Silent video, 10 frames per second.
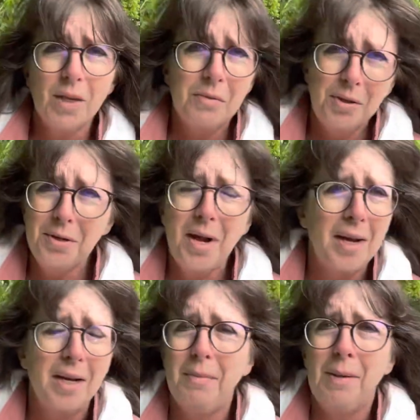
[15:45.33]
They're not
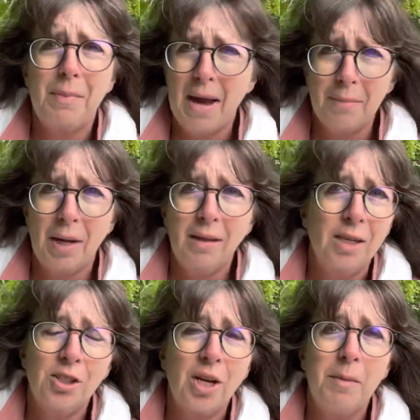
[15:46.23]
going to be bad by
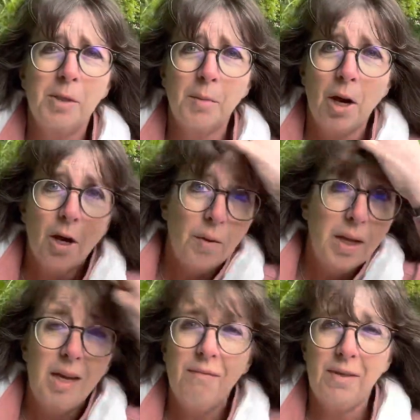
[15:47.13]
lunchtime tomorrow
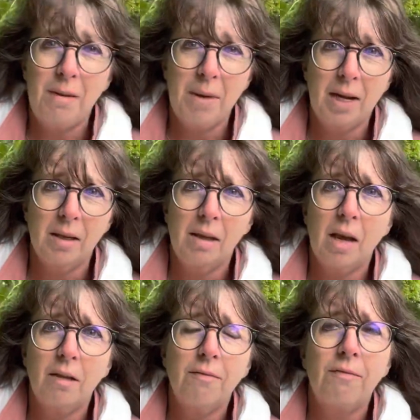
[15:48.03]
if they make it
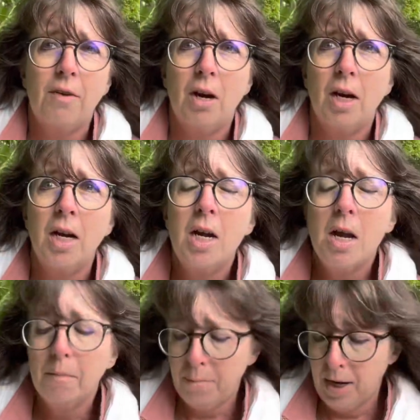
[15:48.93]
that far.
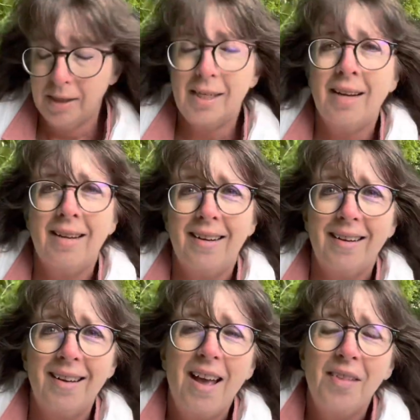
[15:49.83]
But
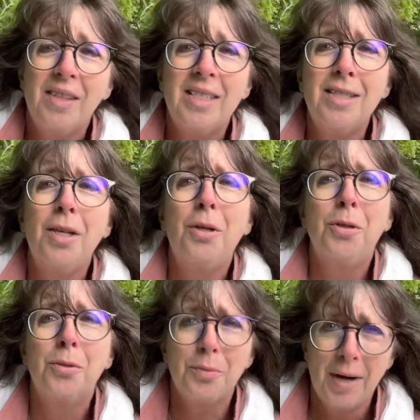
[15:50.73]
this is a
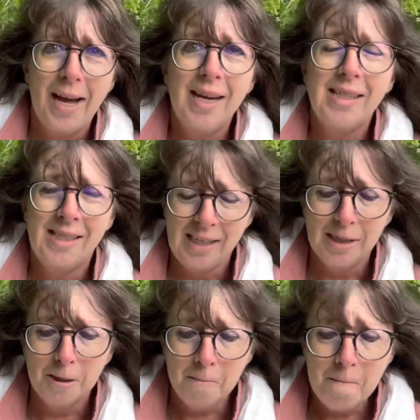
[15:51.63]
great
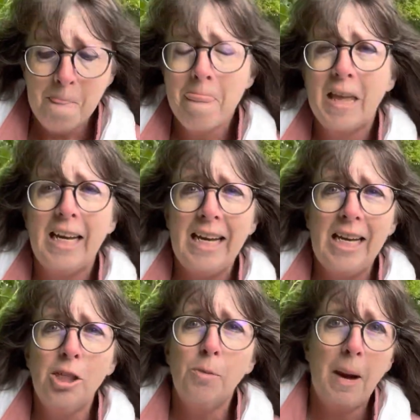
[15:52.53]
deal.
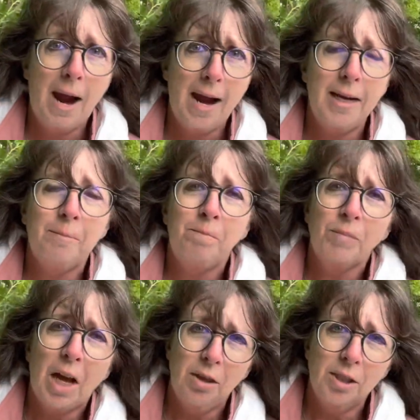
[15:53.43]
Each pie,
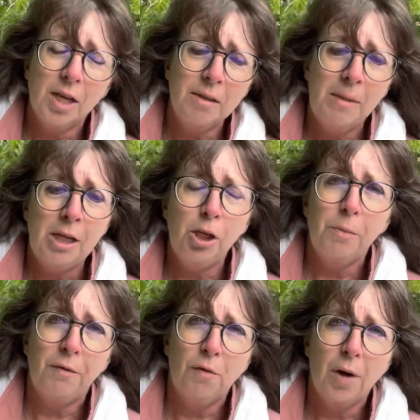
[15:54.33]
I looked on the menu
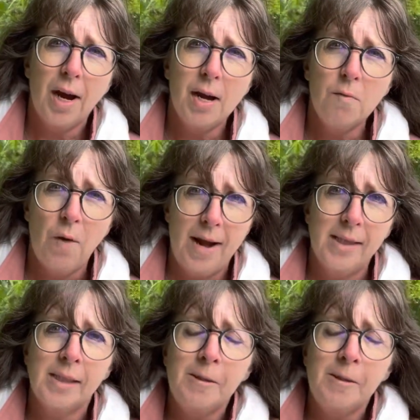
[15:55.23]
before I went.